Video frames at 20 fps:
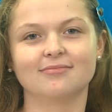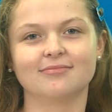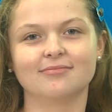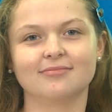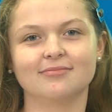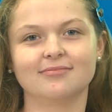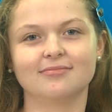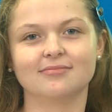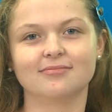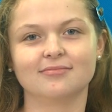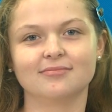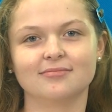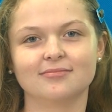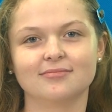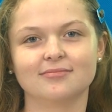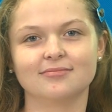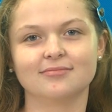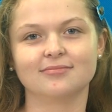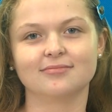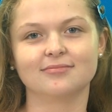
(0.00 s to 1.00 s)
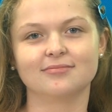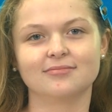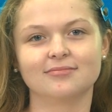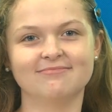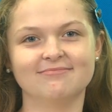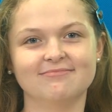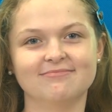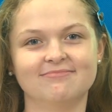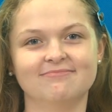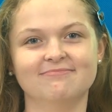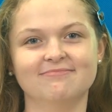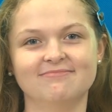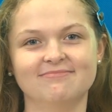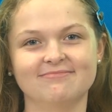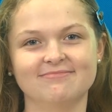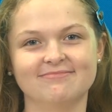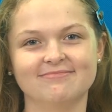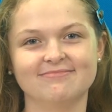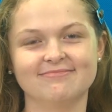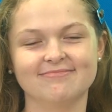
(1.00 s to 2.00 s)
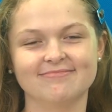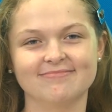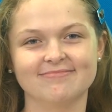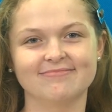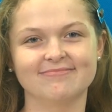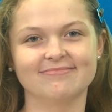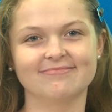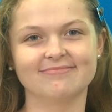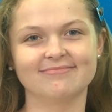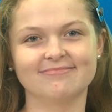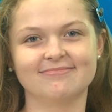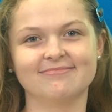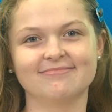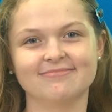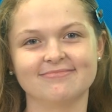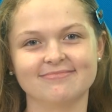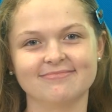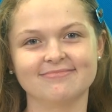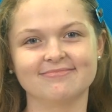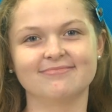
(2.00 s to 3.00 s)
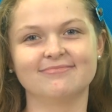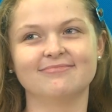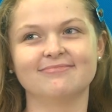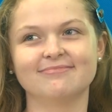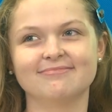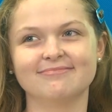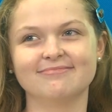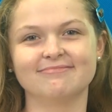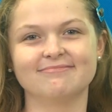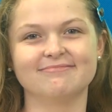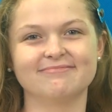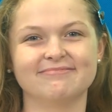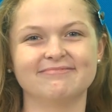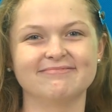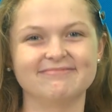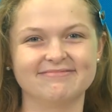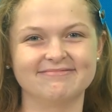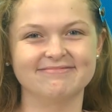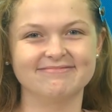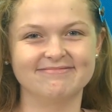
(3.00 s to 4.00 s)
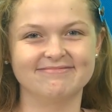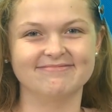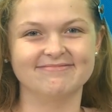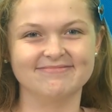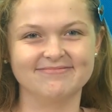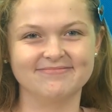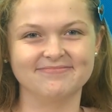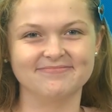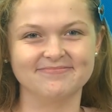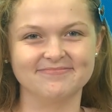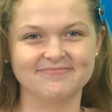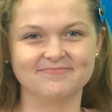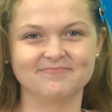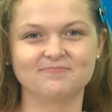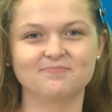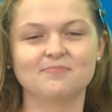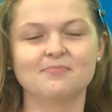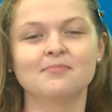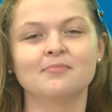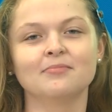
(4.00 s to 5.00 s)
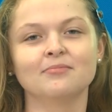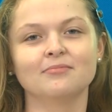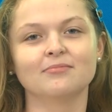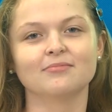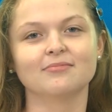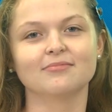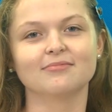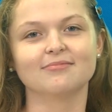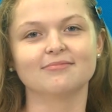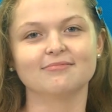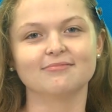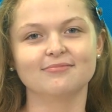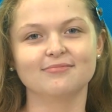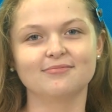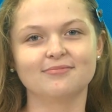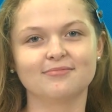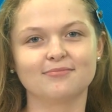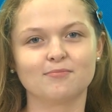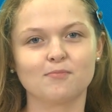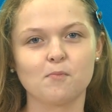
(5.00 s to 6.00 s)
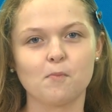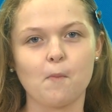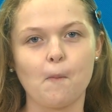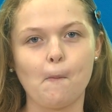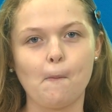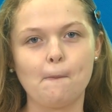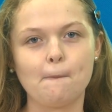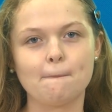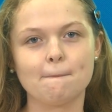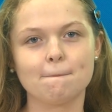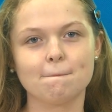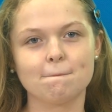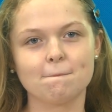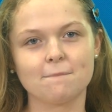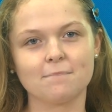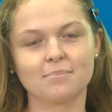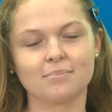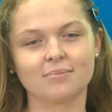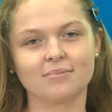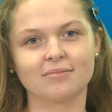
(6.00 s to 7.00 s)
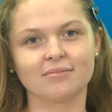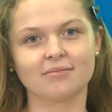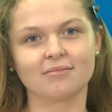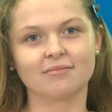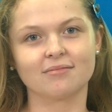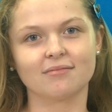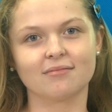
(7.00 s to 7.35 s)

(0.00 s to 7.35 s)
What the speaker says: The person shown says nothing.